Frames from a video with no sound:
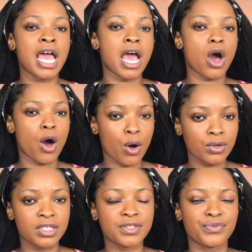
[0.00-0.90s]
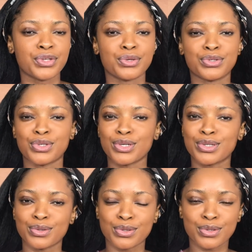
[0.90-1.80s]
All those videos just
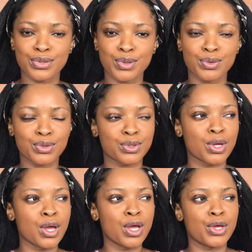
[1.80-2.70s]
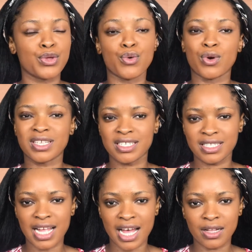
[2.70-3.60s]
to suit your
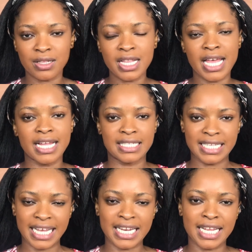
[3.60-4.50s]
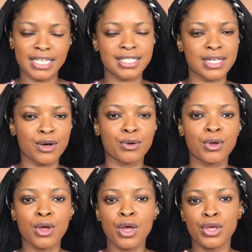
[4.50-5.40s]
style and technique. So
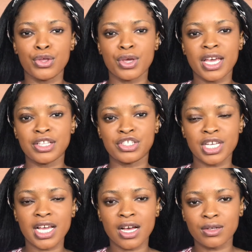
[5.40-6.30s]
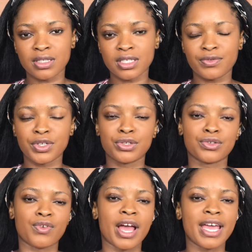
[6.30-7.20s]
you can check out those videos
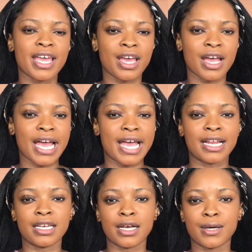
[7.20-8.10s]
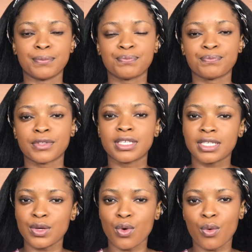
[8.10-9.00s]
right here and see
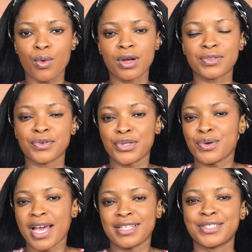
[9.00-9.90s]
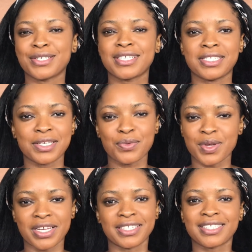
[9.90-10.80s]
what works for you and just stick with it.